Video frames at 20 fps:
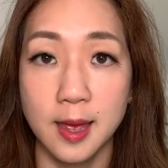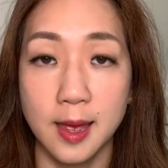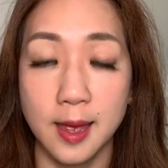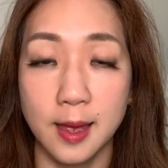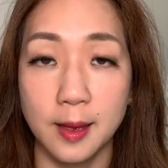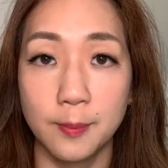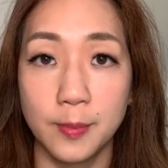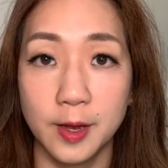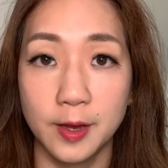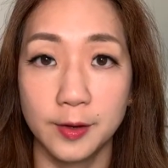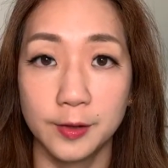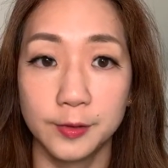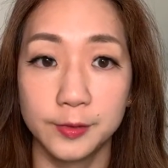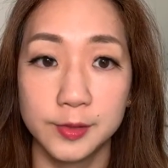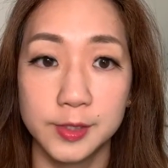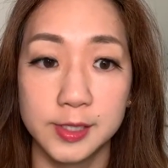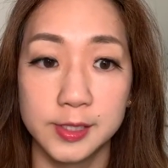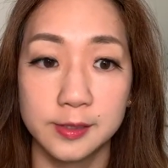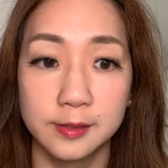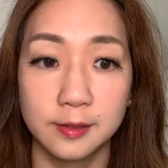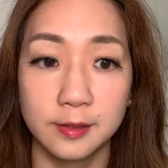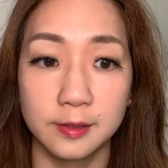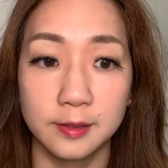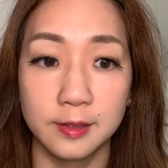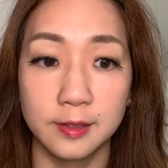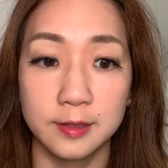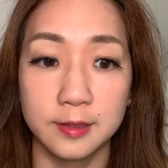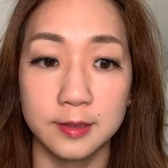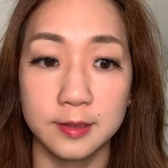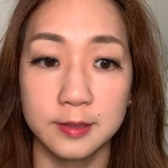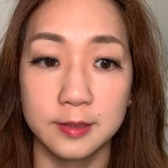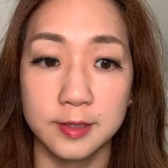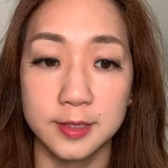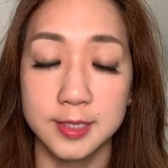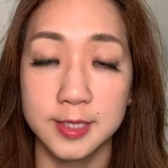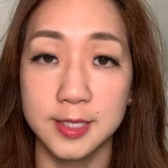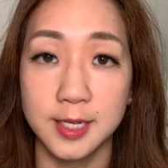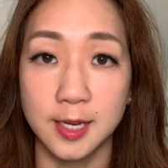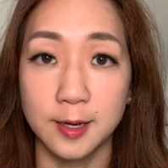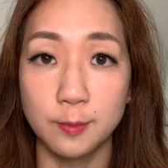about the
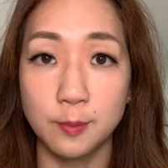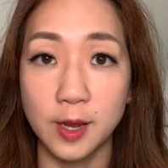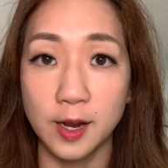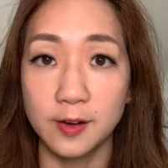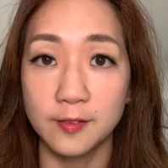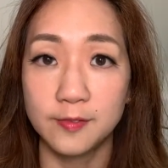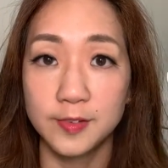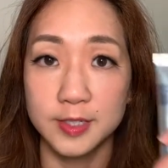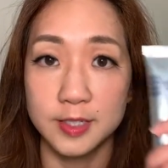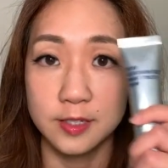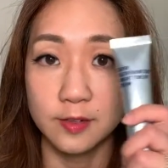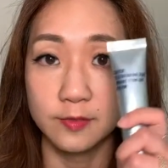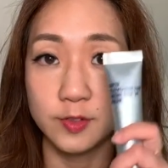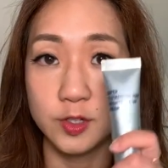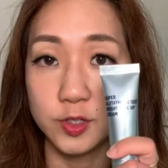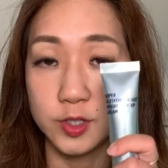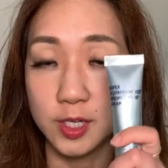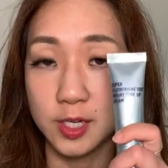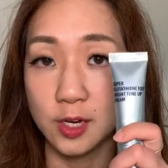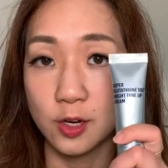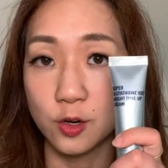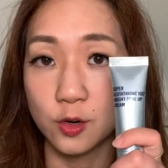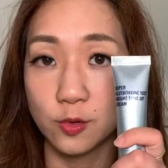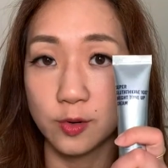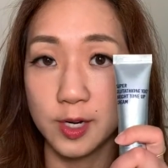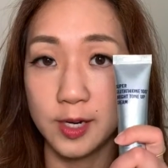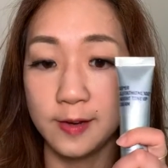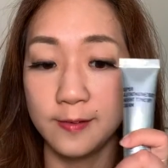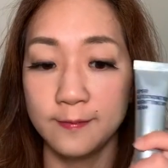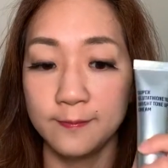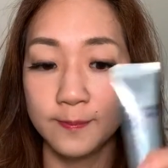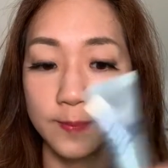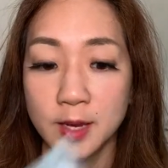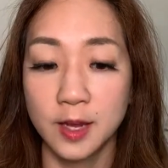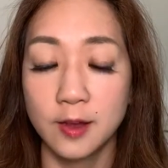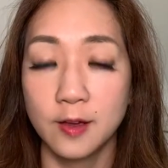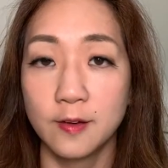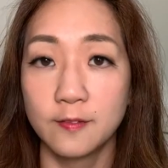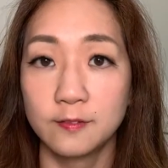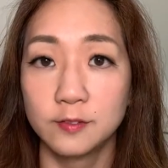skin benefits of using a cream
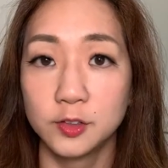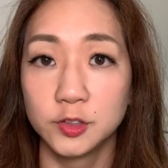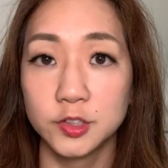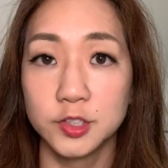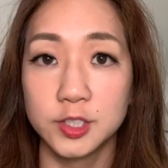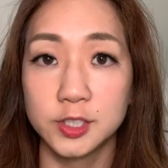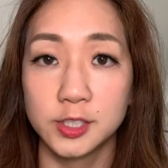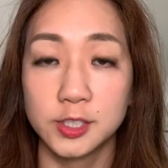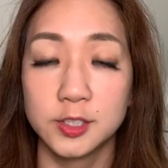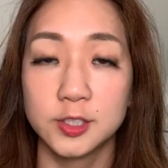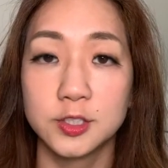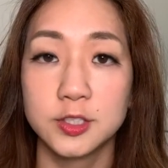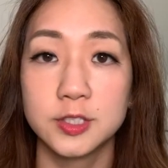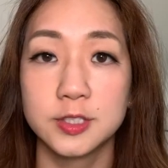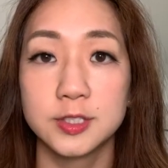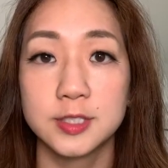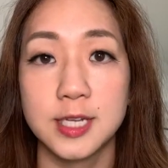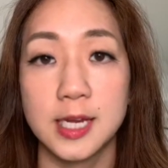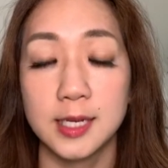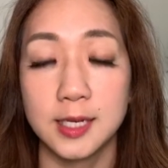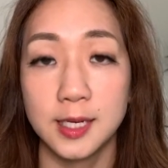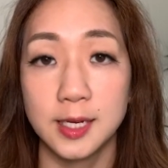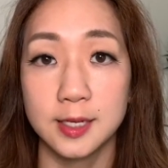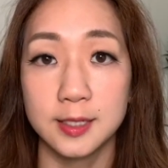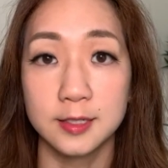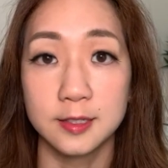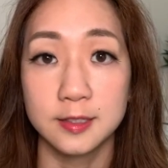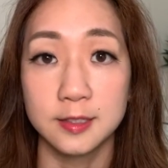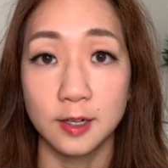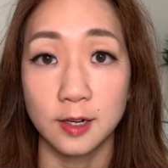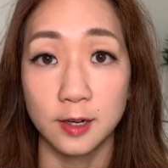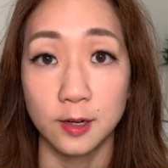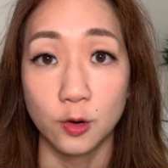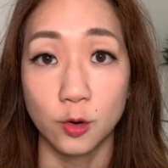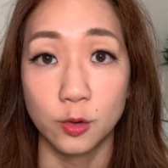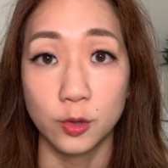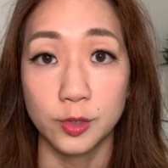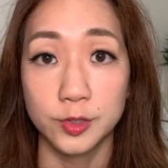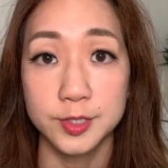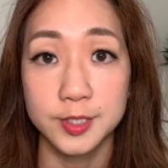versus taking an
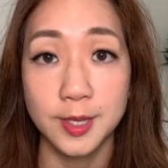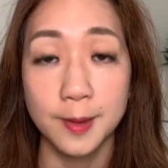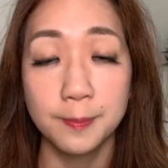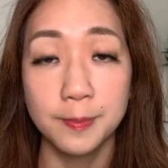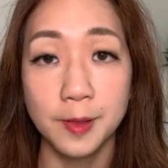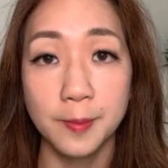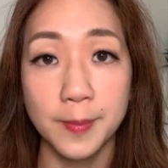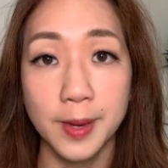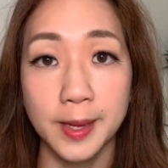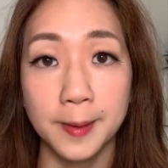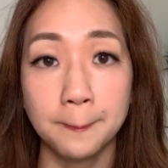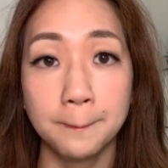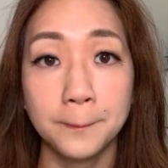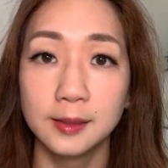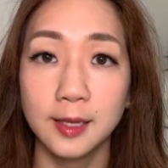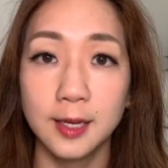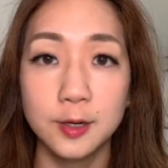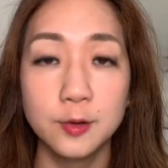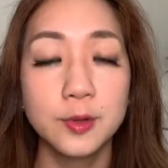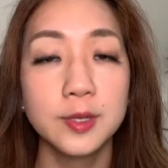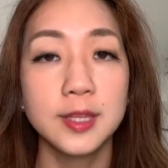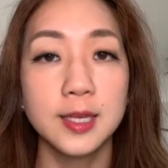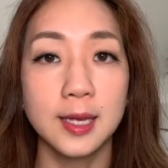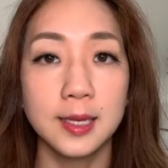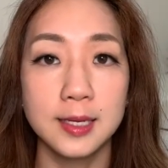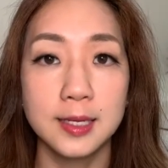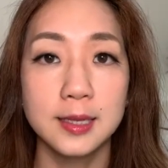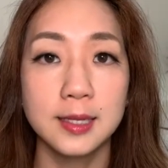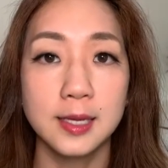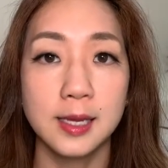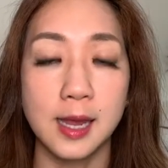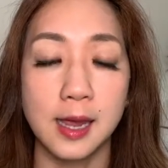oral supplement. Like with anything